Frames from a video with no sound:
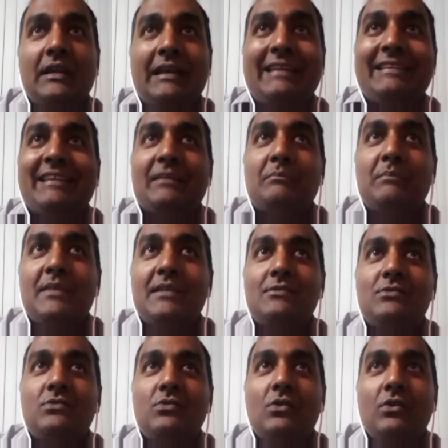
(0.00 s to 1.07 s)
that means
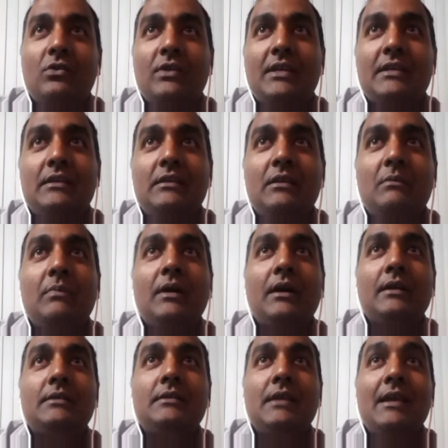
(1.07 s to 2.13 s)
story, but
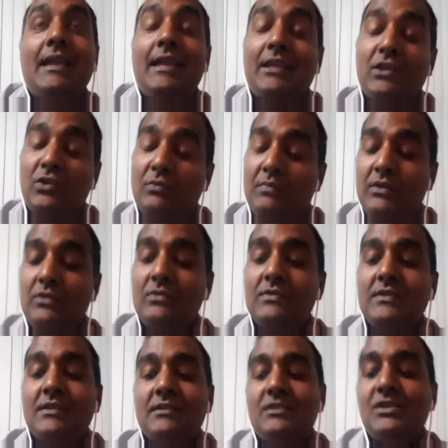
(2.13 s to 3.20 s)
it could be used
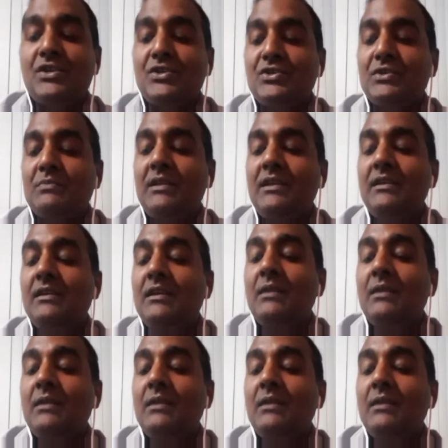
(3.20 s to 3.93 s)
interchangeably,